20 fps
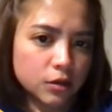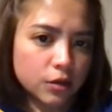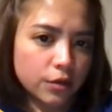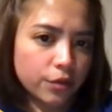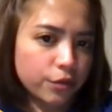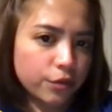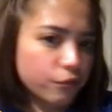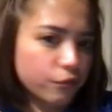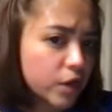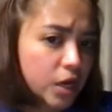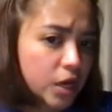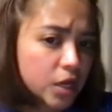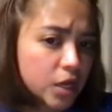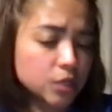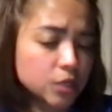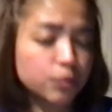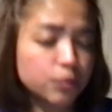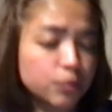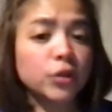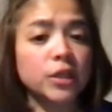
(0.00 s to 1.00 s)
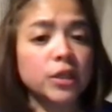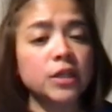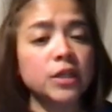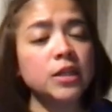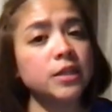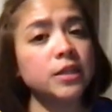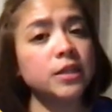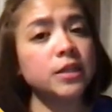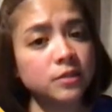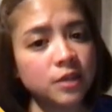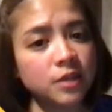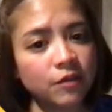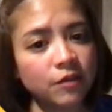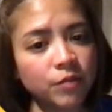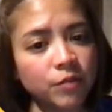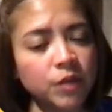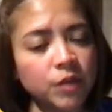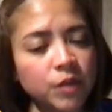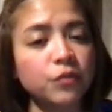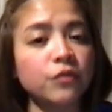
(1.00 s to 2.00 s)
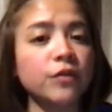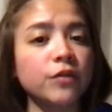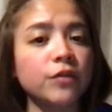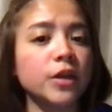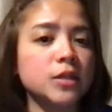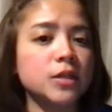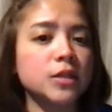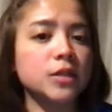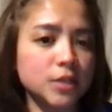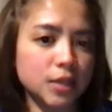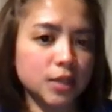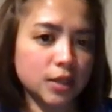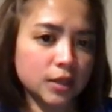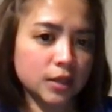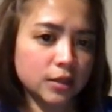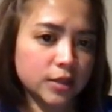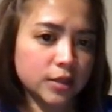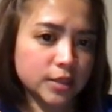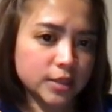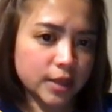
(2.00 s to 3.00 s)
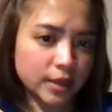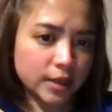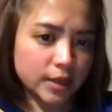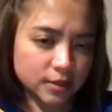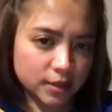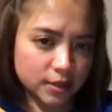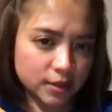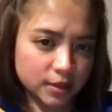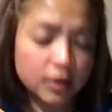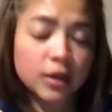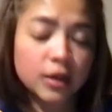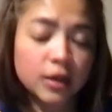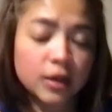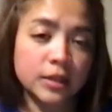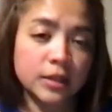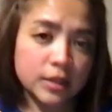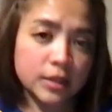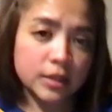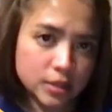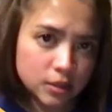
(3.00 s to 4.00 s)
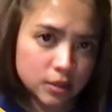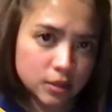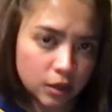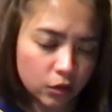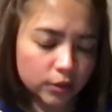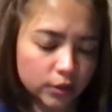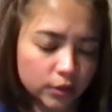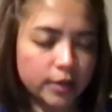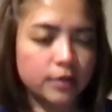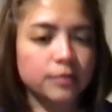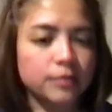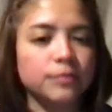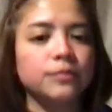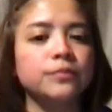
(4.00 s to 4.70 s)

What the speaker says: three supporting details have been provided in this essay, in this outline.